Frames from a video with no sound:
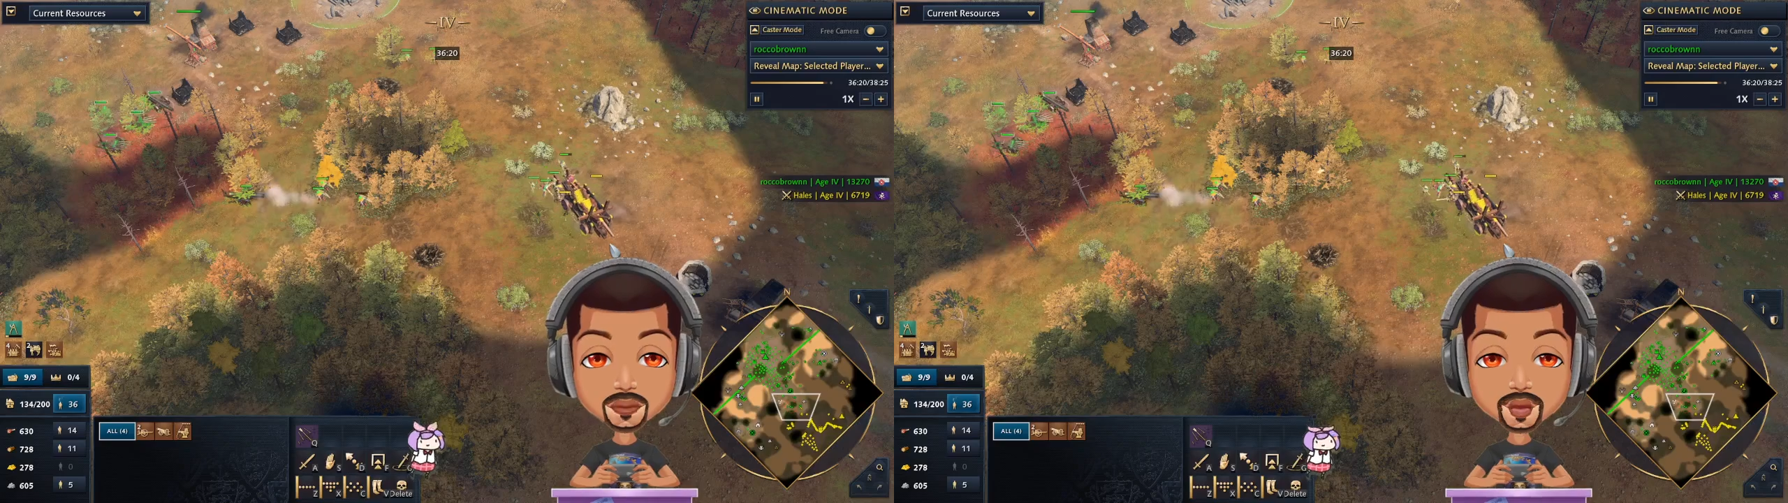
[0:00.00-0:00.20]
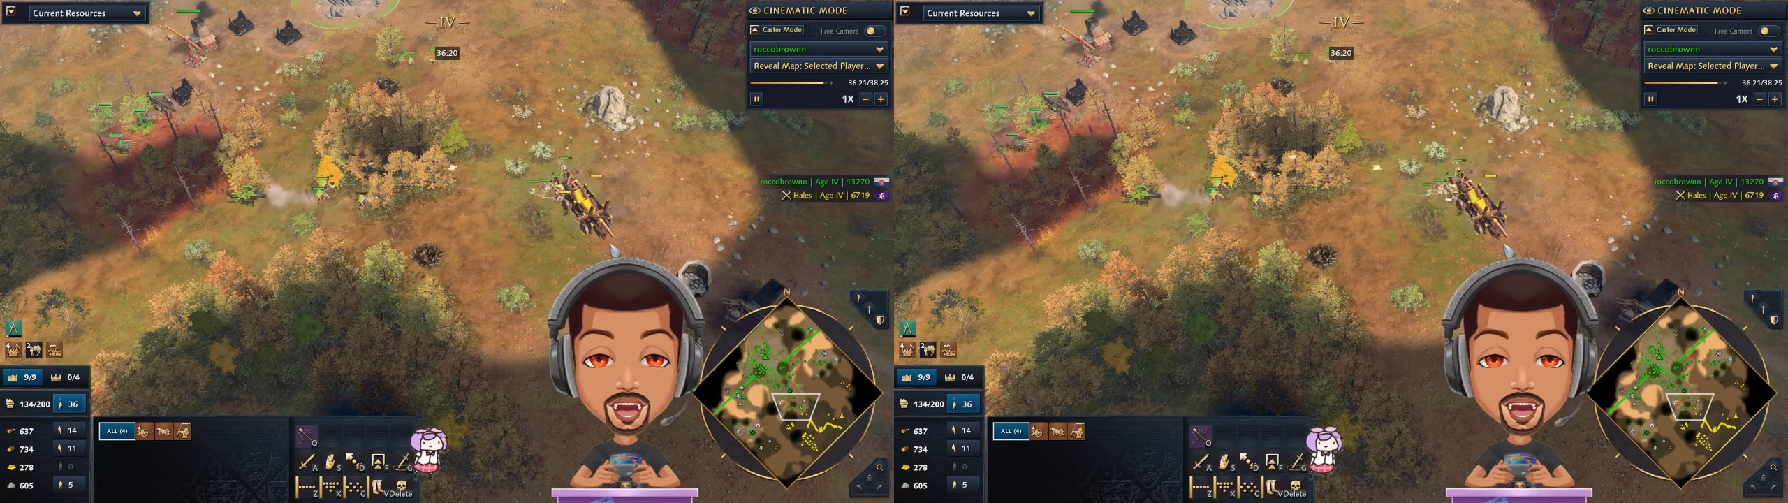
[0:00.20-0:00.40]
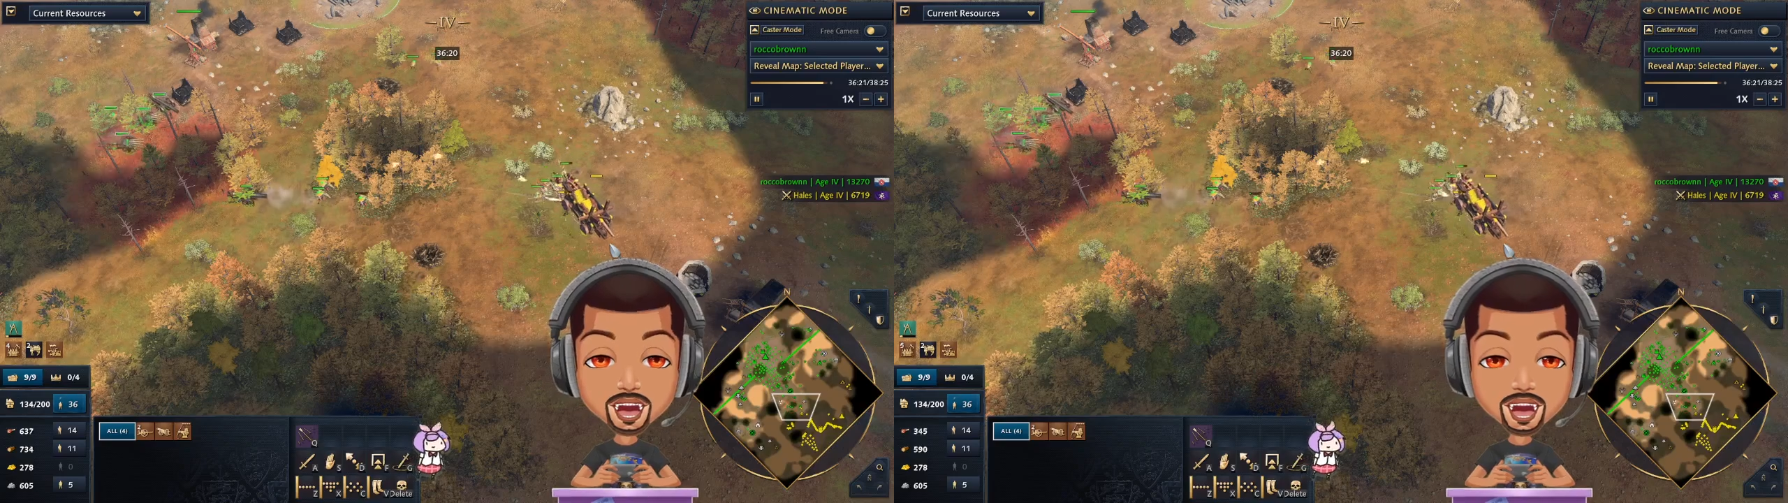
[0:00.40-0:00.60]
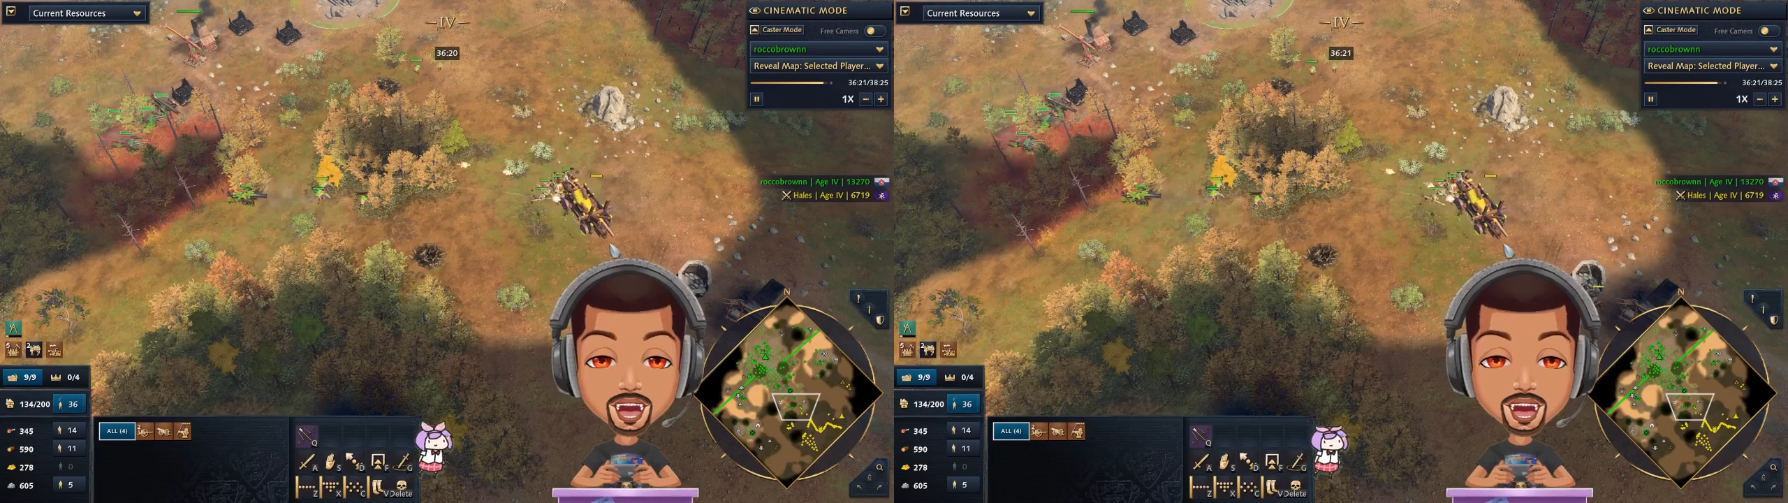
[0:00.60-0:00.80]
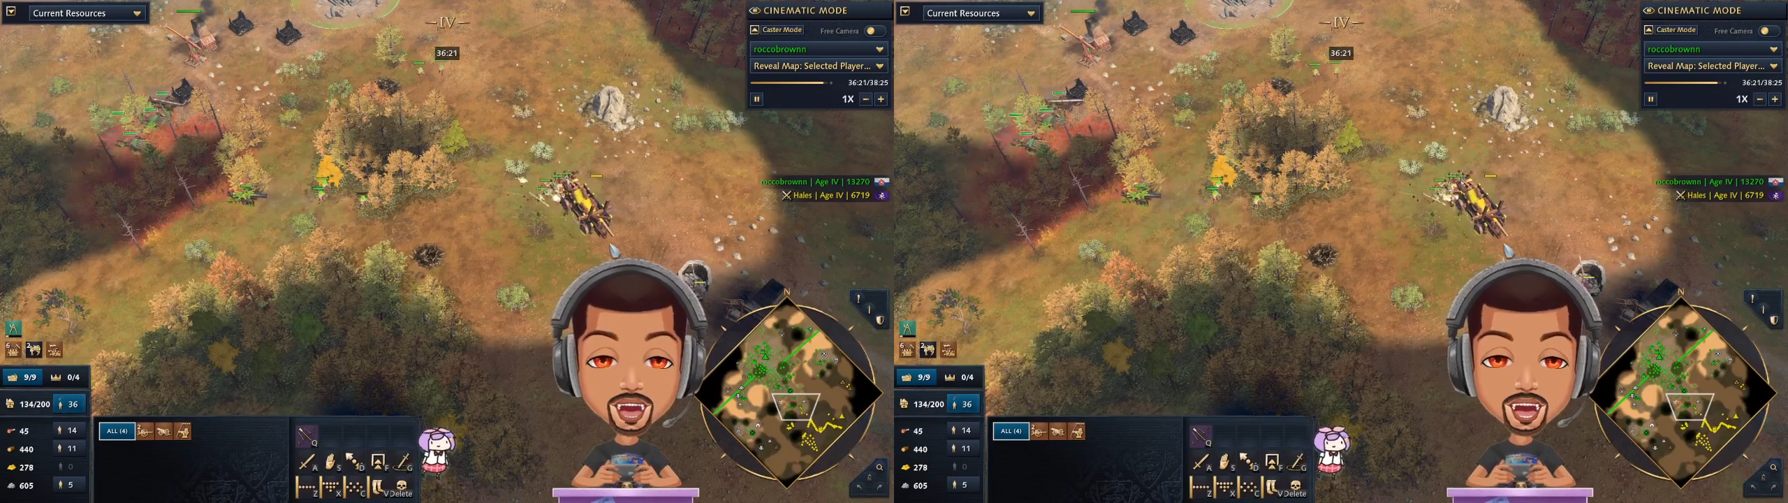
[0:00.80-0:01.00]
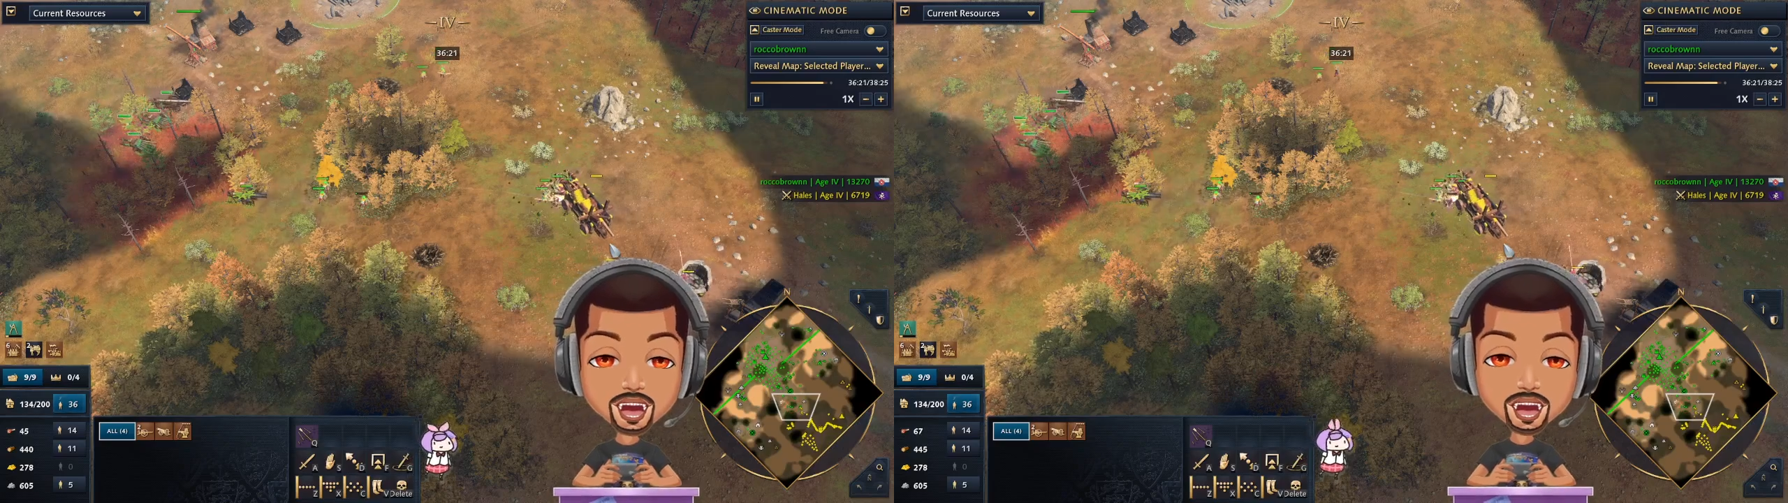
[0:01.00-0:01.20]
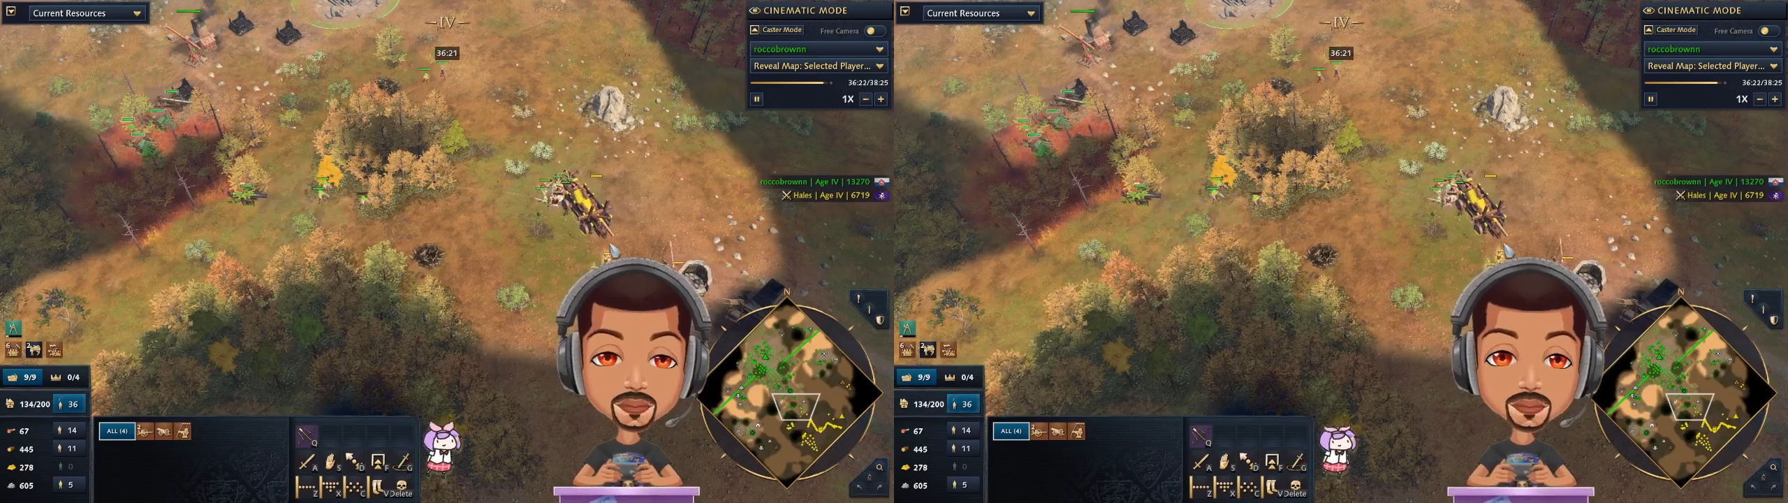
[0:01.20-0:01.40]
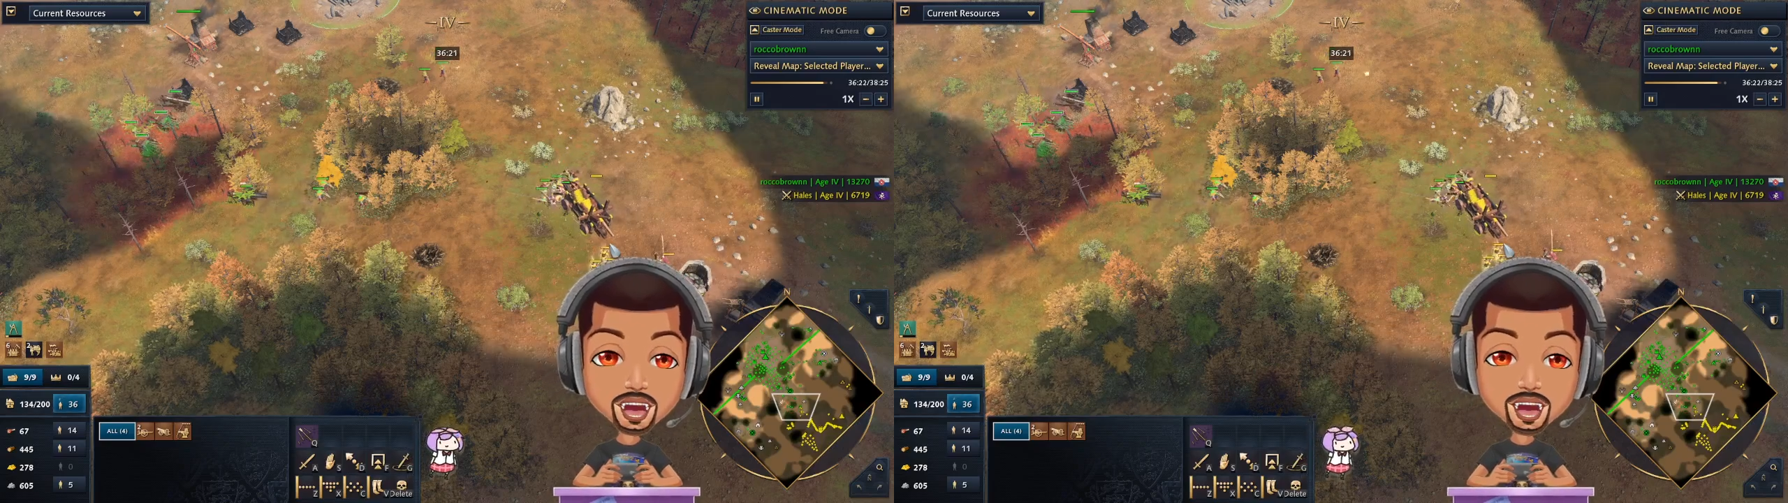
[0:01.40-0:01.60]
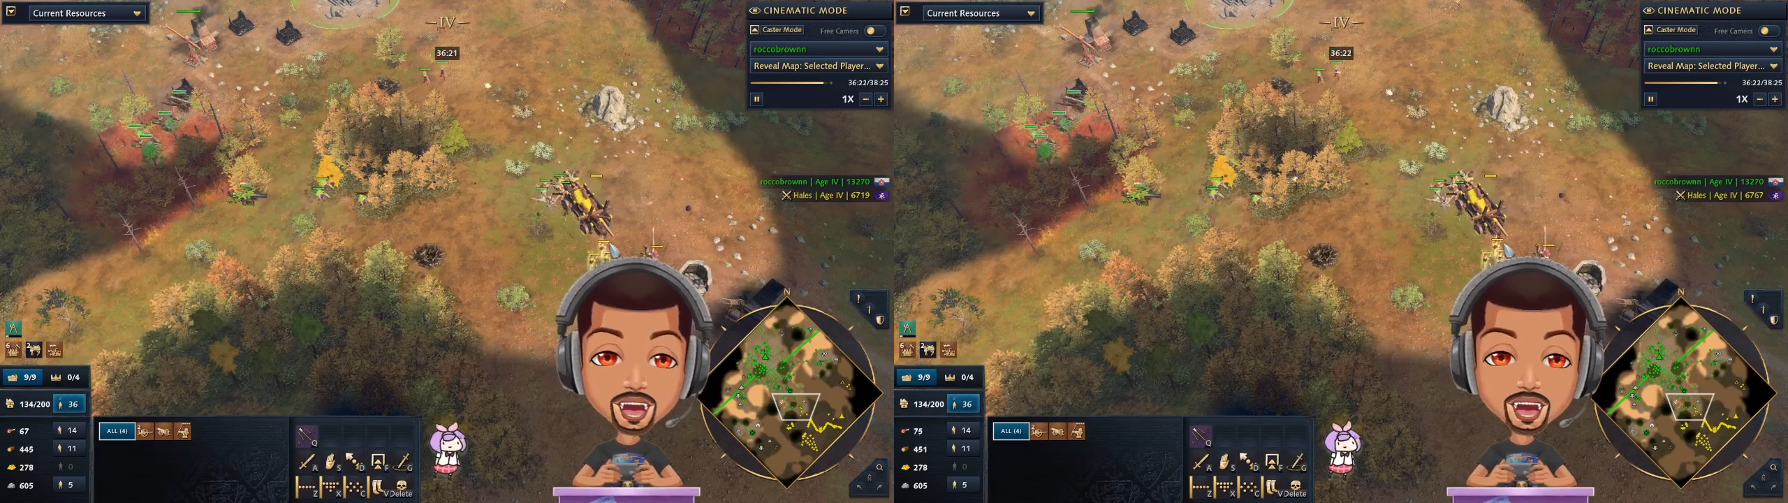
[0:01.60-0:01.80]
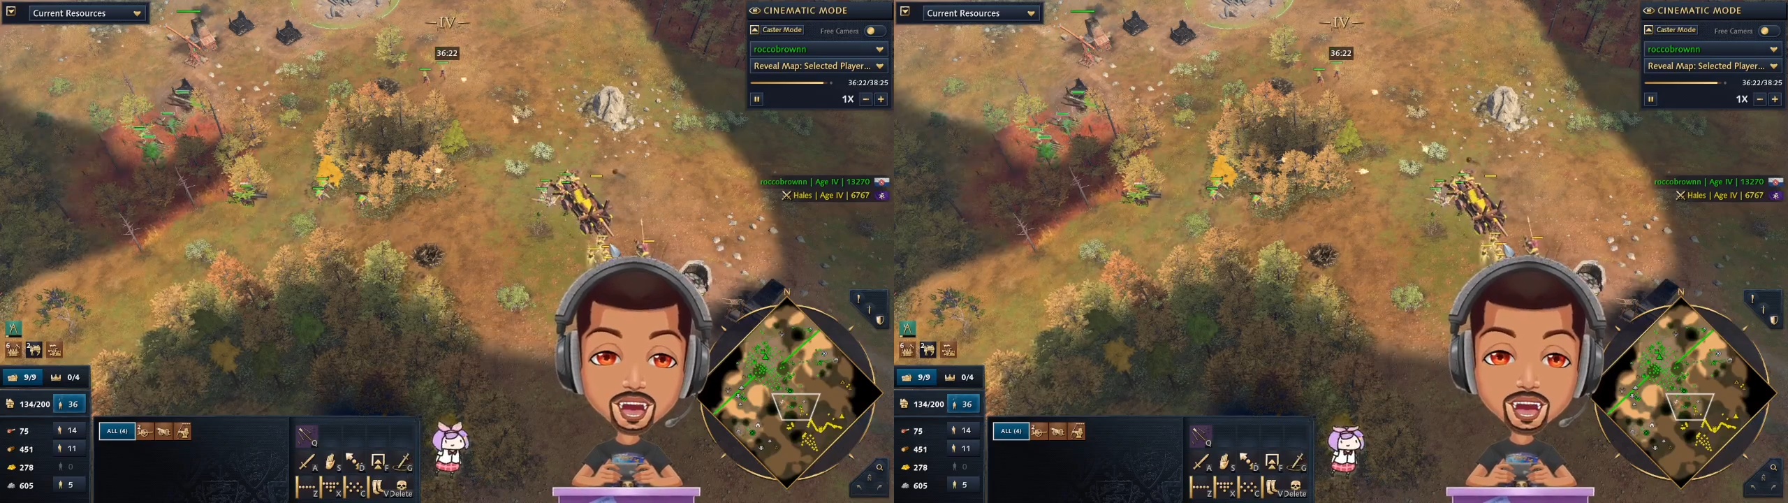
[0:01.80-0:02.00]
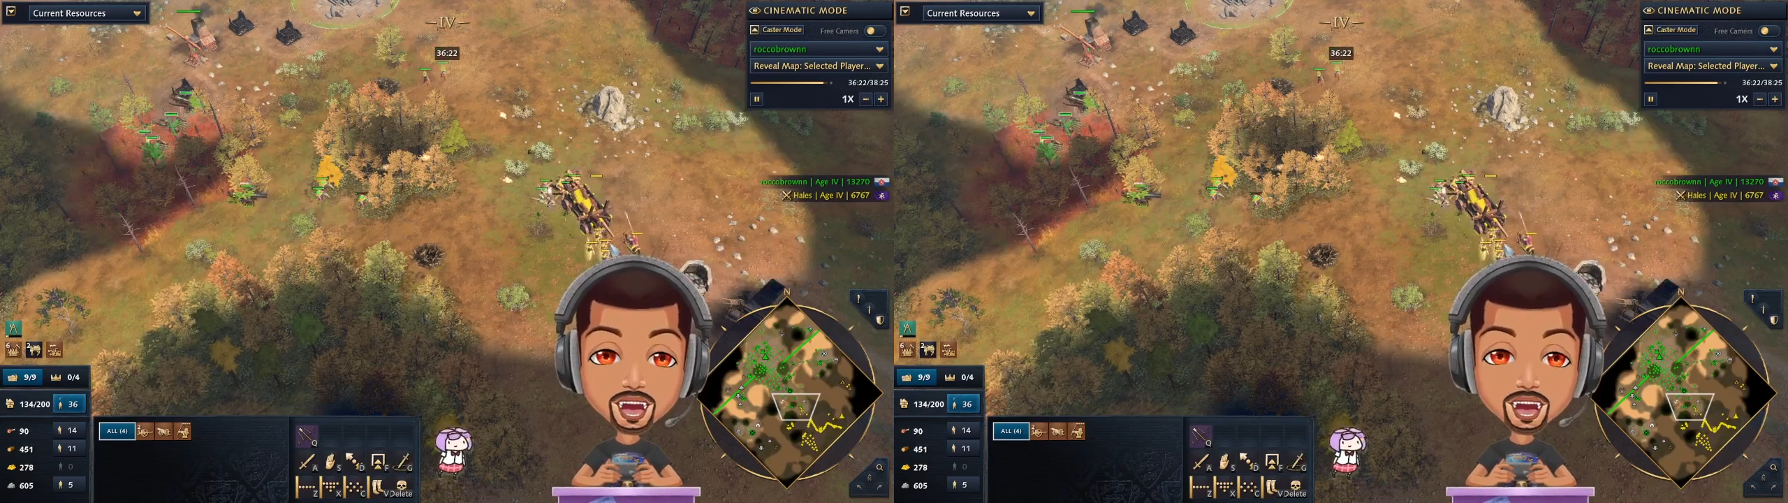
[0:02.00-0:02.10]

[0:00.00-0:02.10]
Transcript: I can tell that his